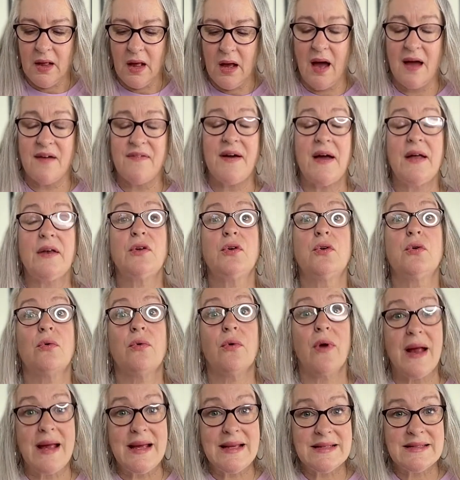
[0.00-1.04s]
I've had
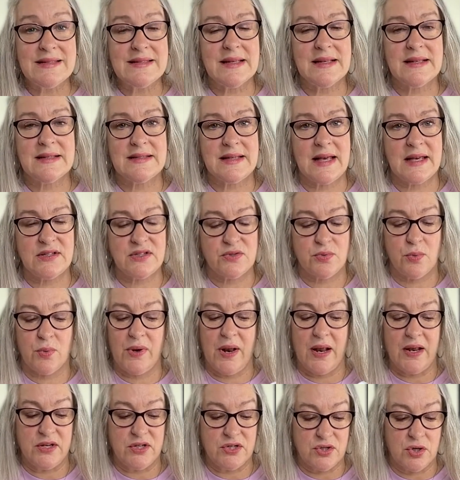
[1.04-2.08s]
great success when
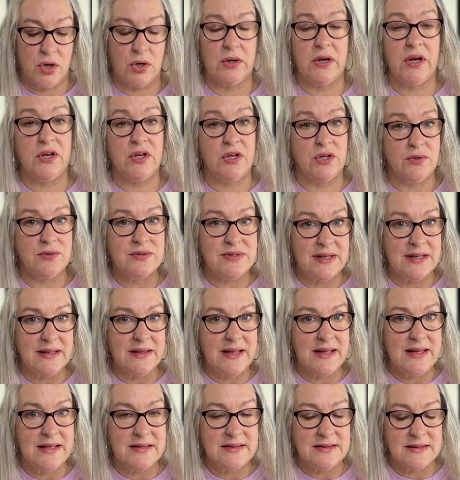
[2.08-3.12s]
I started using
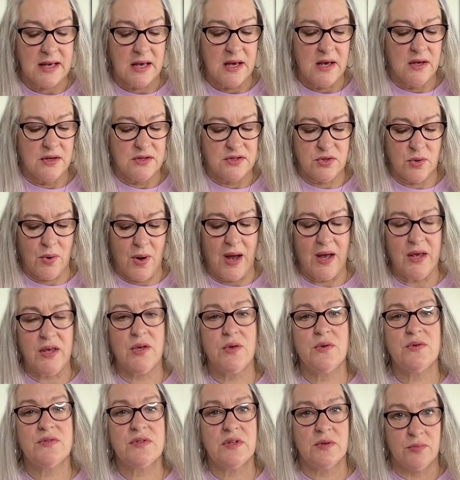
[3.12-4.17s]
these, so I
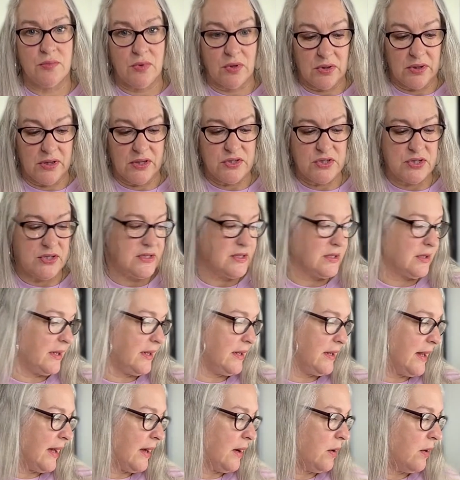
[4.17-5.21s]
use them
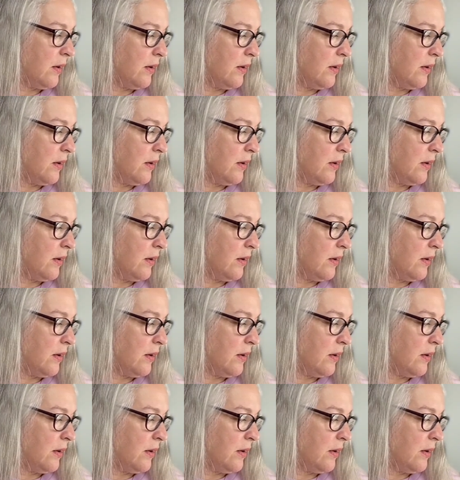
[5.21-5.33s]
religiously now.